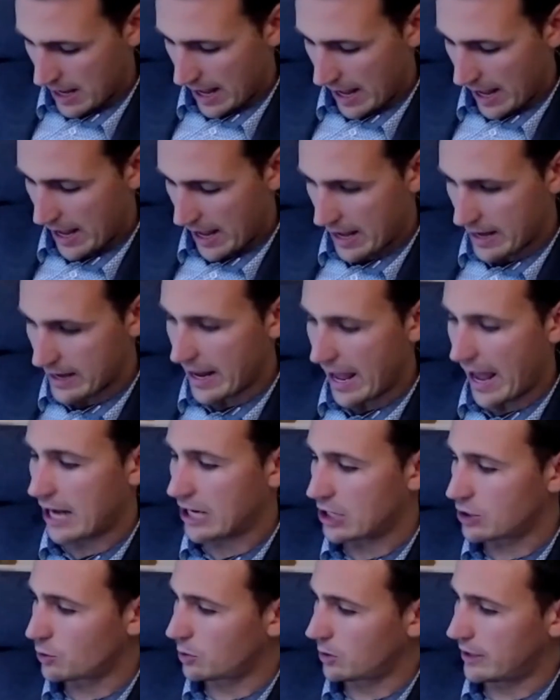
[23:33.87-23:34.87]
And
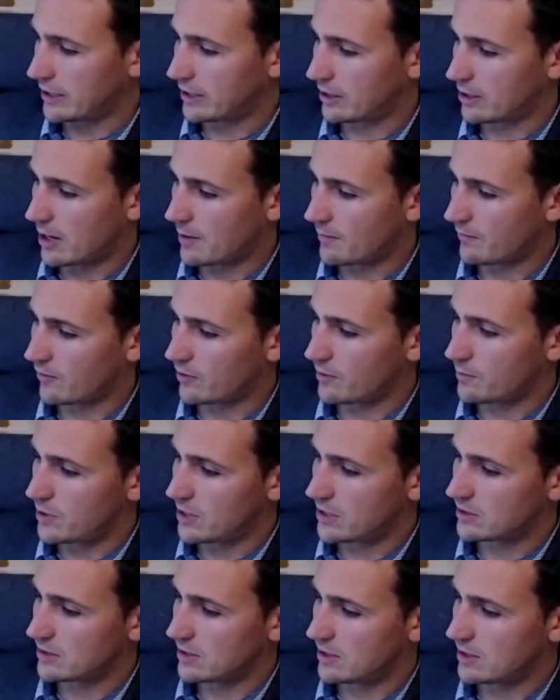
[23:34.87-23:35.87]
annual income for the
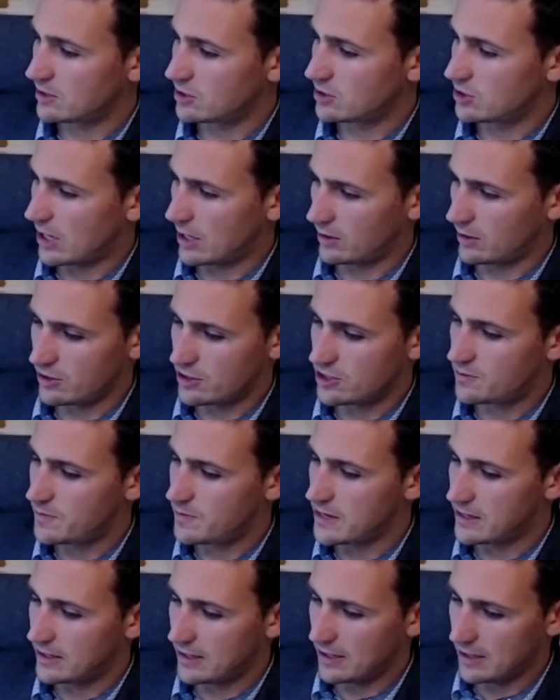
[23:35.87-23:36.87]
business, generally
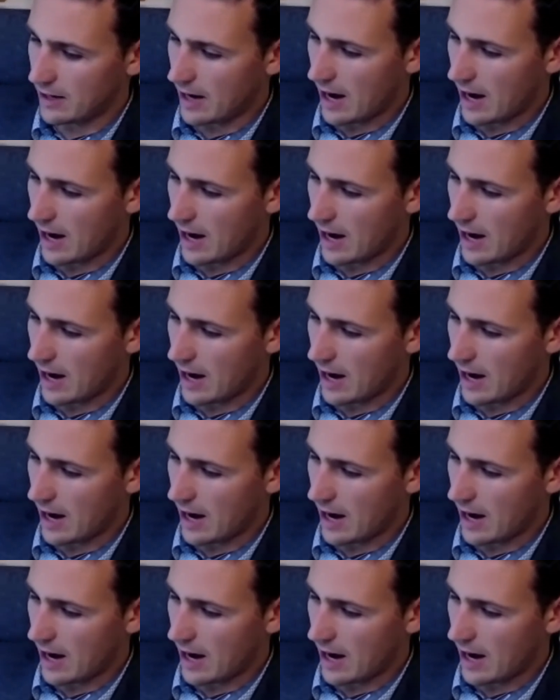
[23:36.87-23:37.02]
speaking,